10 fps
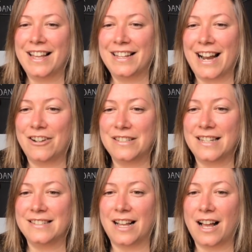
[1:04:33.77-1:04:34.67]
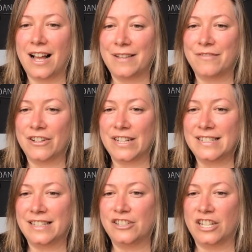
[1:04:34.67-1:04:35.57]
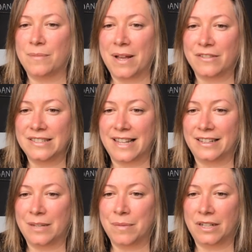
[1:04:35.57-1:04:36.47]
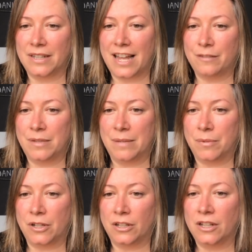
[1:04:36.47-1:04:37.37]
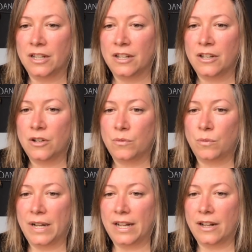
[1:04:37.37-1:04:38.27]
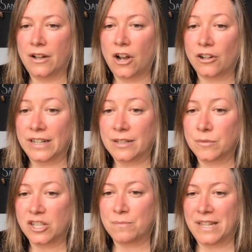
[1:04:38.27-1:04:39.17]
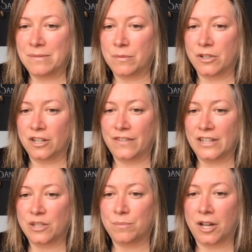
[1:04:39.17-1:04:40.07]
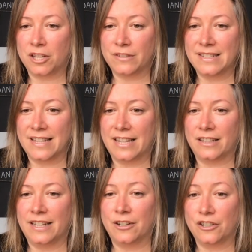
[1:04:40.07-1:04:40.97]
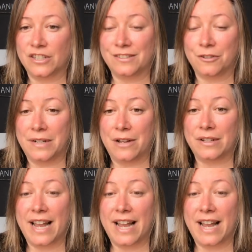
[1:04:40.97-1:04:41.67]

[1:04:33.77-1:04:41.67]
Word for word: Carol says, I'm very diligent about recycling, but a lot of people aren't, which makes me wonder if I should bother recycling or just throw it out.